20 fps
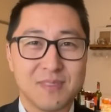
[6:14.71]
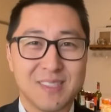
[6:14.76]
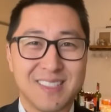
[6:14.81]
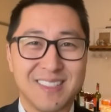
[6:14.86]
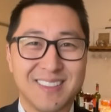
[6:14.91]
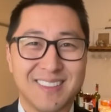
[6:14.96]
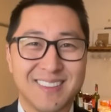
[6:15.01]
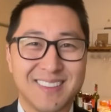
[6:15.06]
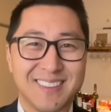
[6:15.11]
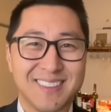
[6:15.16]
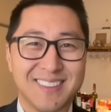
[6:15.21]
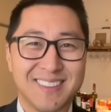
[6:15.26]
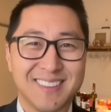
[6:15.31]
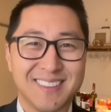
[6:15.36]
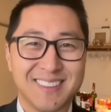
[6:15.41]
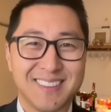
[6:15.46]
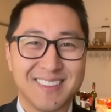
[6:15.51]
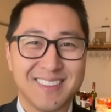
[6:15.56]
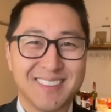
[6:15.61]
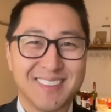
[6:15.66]

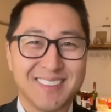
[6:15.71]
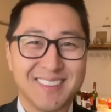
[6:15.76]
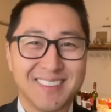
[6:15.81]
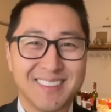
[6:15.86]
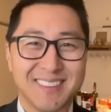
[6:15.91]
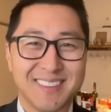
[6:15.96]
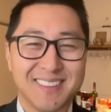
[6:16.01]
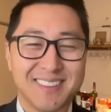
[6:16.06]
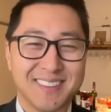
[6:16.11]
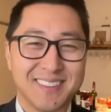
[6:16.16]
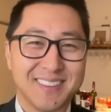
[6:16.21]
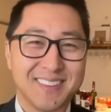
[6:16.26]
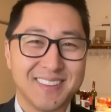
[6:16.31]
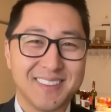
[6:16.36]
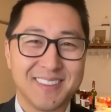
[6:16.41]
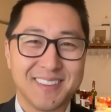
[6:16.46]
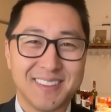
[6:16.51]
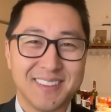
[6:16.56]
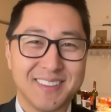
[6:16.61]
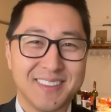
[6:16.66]

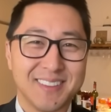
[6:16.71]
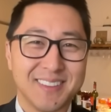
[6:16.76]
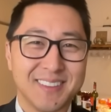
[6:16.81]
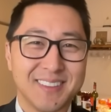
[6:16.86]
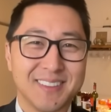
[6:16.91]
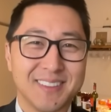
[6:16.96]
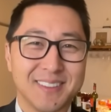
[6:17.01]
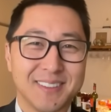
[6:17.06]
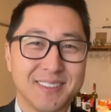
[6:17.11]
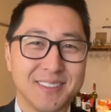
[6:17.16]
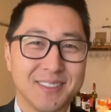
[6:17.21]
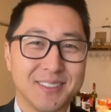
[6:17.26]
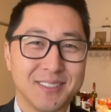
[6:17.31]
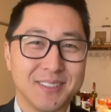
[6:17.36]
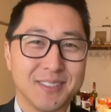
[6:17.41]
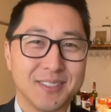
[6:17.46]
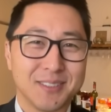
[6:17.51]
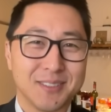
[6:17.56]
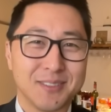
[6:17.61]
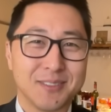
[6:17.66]

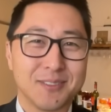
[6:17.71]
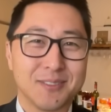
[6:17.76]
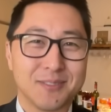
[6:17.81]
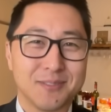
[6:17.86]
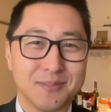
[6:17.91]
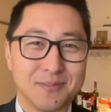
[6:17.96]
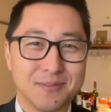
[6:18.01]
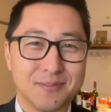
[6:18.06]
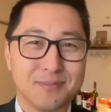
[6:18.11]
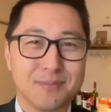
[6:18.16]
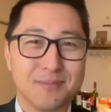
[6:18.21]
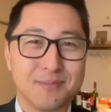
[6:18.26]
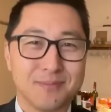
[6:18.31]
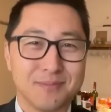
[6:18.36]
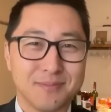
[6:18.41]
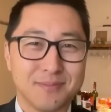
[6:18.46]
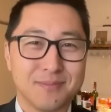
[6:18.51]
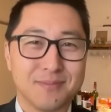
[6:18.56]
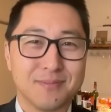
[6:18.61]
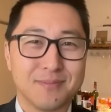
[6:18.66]

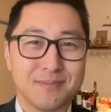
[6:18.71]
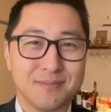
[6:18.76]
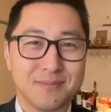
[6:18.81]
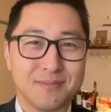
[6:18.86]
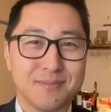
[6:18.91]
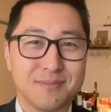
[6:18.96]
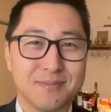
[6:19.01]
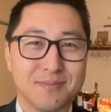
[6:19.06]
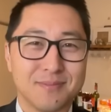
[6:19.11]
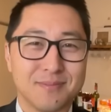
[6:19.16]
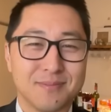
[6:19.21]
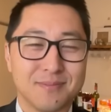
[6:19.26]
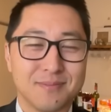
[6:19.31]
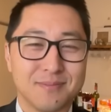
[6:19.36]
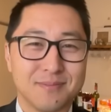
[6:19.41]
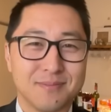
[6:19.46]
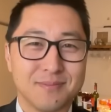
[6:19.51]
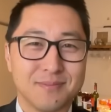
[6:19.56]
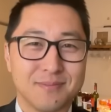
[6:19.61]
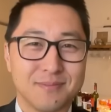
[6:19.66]

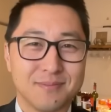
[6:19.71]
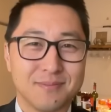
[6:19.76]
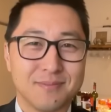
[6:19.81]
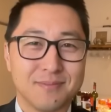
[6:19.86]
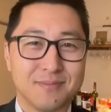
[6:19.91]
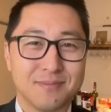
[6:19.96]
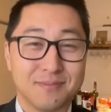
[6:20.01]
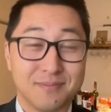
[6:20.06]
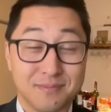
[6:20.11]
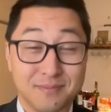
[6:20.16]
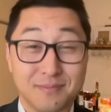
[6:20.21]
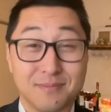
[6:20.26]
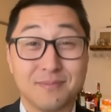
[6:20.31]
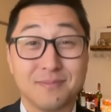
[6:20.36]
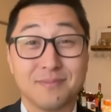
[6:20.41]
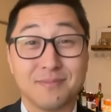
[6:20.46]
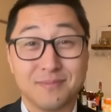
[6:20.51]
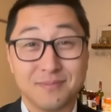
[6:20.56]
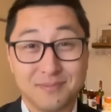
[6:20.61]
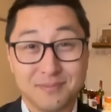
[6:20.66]

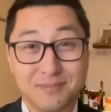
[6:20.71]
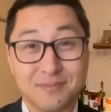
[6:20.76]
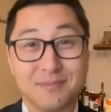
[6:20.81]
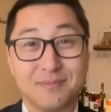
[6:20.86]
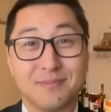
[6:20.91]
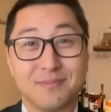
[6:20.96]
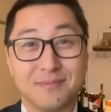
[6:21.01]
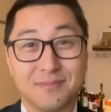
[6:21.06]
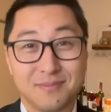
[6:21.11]
(not speaking)